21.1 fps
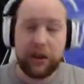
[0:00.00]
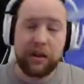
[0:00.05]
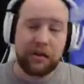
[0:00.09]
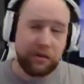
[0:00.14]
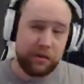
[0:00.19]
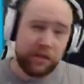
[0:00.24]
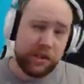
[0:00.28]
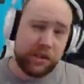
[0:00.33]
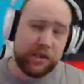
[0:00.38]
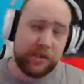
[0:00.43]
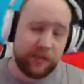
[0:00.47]

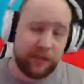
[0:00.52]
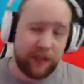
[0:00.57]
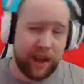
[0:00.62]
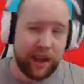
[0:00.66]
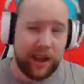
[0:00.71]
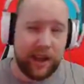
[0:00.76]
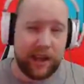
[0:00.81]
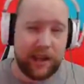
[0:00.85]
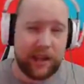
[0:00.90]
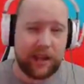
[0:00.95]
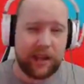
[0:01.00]
which is
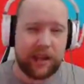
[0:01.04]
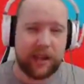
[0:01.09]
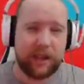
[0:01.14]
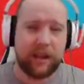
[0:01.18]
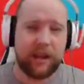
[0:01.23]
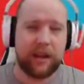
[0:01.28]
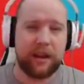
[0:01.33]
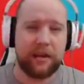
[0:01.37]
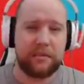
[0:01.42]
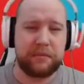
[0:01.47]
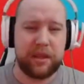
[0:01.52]
fine
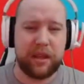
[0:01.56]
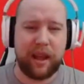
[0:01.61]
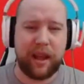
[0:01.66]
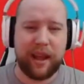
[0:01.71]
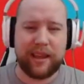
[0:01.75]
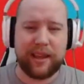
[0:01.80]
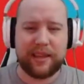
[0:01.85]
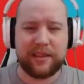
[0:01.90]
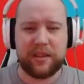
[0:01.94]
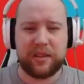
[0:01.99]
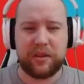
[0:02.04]
um, i
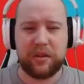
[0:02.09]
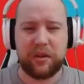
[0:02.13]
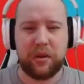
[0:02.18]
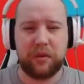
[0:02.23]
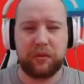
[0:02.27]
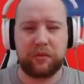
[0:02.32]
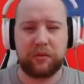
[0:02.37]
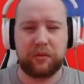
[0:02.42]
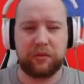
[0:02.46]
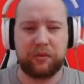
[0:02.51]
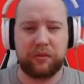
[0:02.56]
guess you
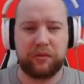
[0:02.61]
don't